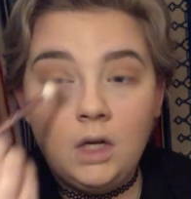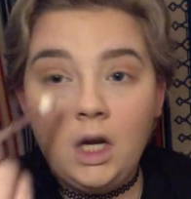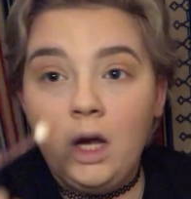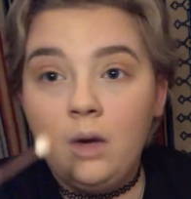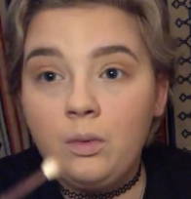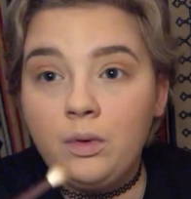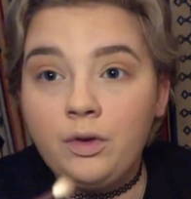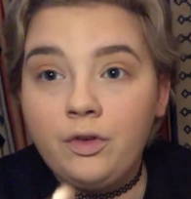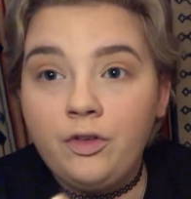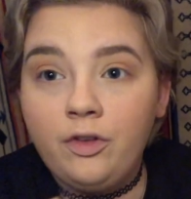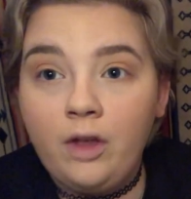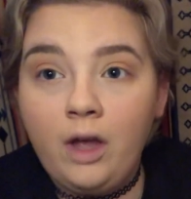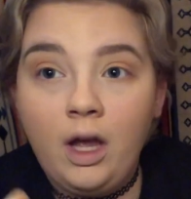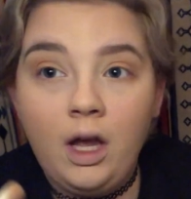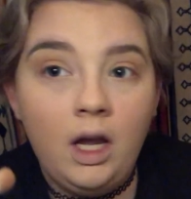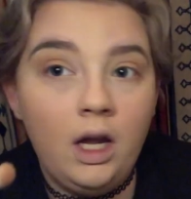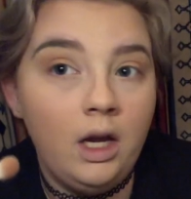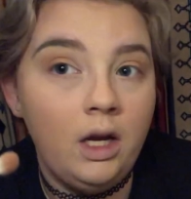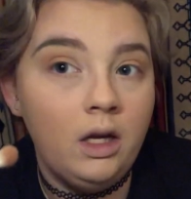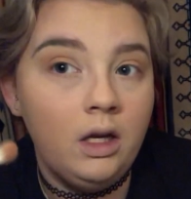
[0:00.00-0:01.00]
I will
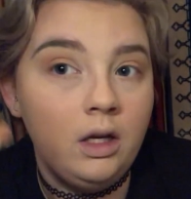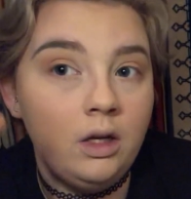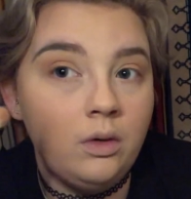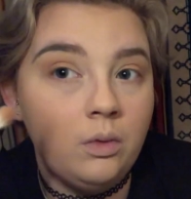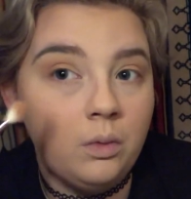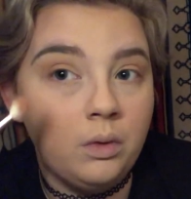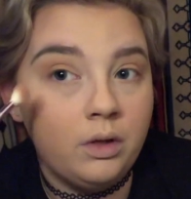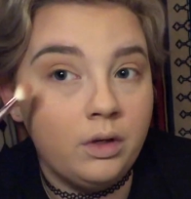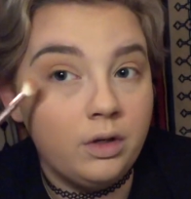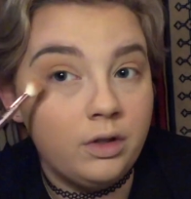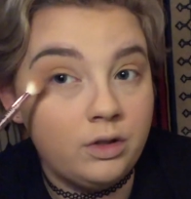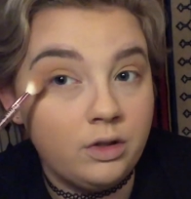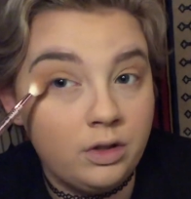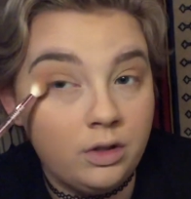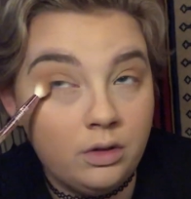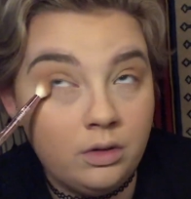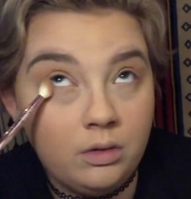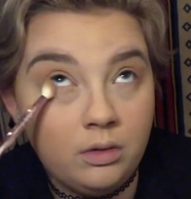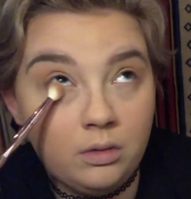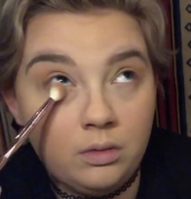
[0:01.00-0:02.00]
say, in order
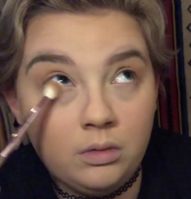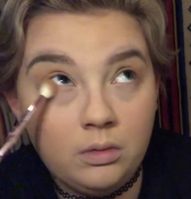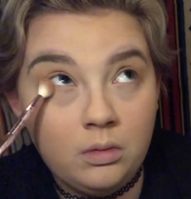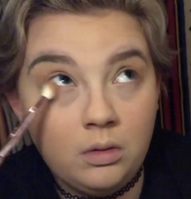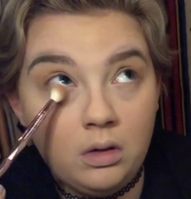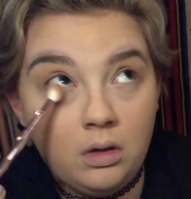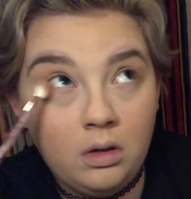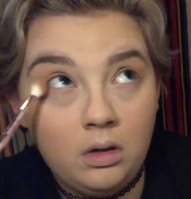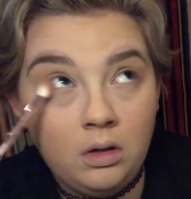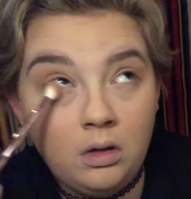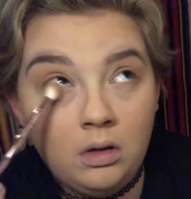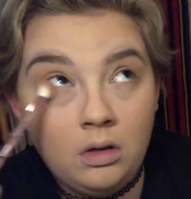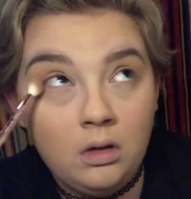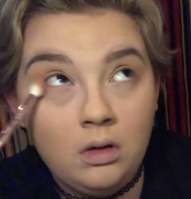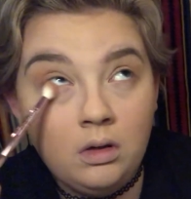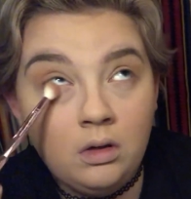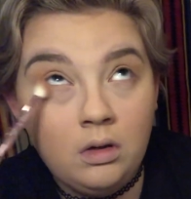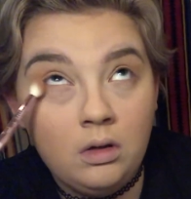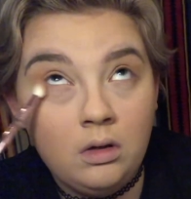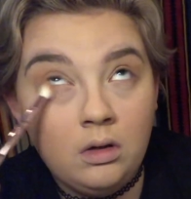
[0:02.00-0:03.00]
to
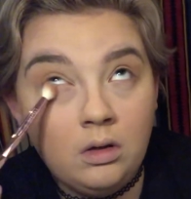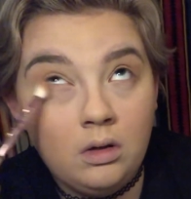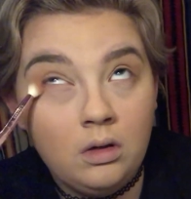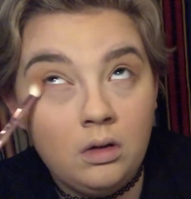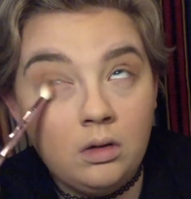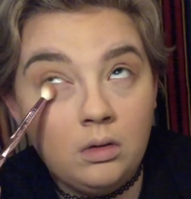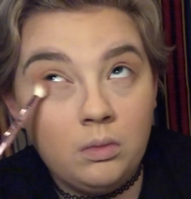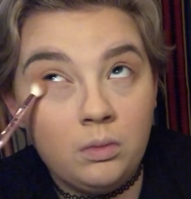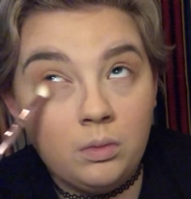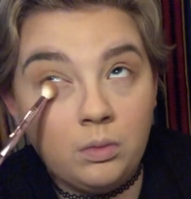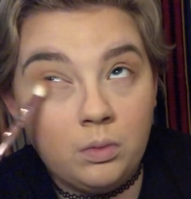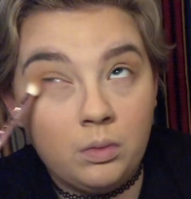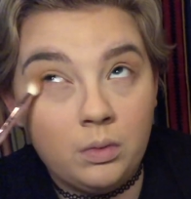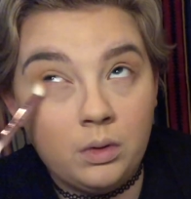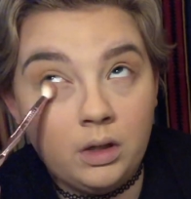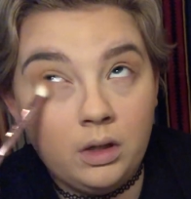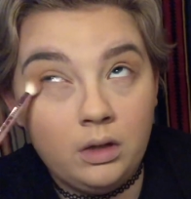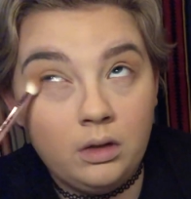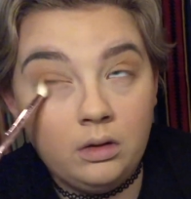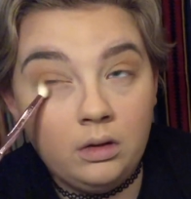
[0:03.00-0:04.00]

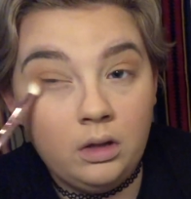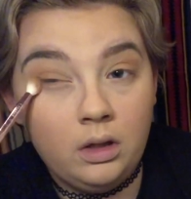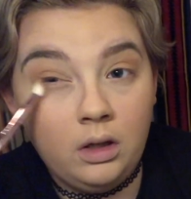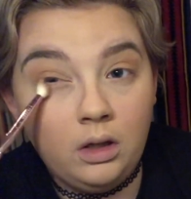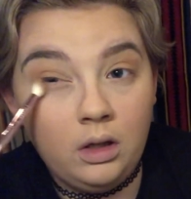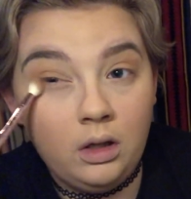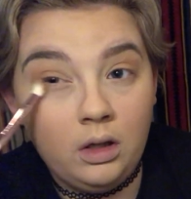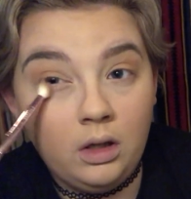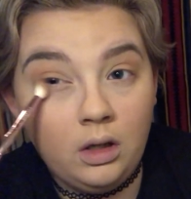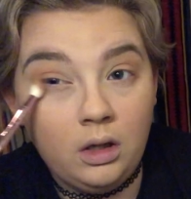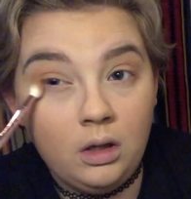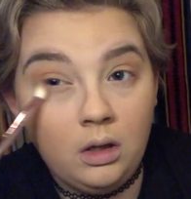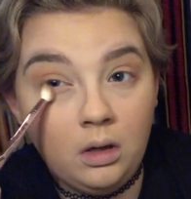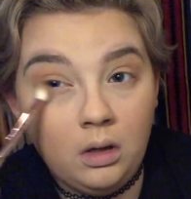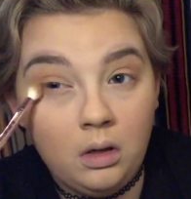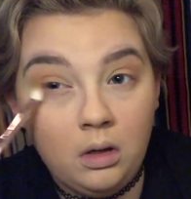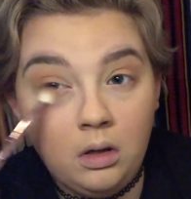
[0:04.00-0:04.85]
really